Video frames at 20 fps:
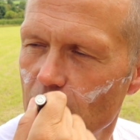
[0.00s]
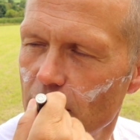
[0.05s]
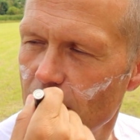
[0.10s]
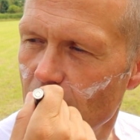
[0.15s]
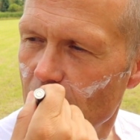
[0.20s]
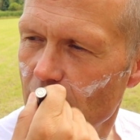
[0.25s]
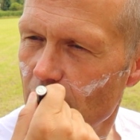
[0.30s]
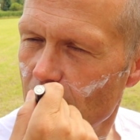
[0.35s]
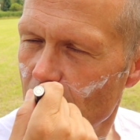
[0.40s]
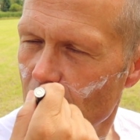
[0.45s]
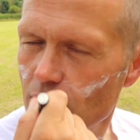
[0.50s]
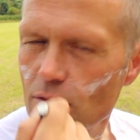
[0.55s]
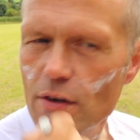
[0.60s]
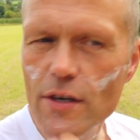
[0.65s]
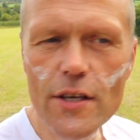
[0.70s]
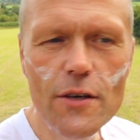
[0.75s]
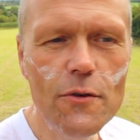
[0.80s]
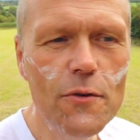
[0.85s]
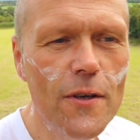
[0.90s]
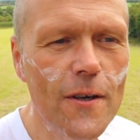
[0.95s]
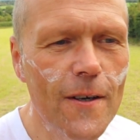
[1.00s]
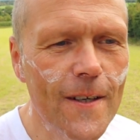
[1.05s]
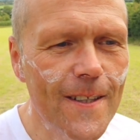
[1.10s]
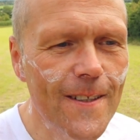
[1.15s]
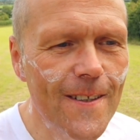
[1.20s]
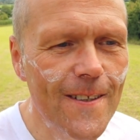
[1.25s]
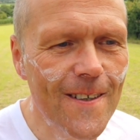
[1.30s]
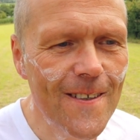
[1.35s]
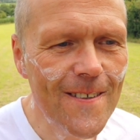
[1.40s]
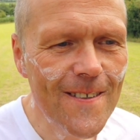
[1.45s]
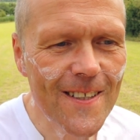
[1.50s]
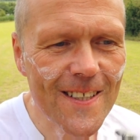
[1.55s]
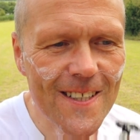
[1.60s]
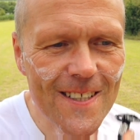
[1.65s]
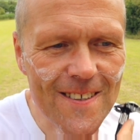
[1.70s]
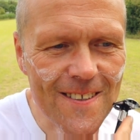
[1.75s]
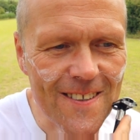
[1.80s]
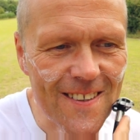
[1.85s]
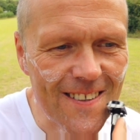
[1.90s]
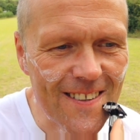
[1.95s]
taking a renewed look at your own
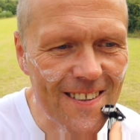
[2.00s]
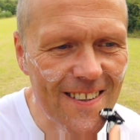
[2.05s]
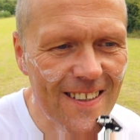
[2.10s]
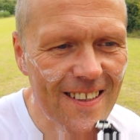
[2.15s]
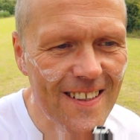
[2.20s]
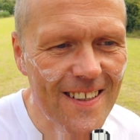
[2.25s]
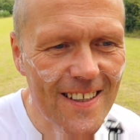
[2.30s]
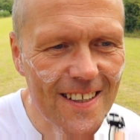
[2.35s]
countries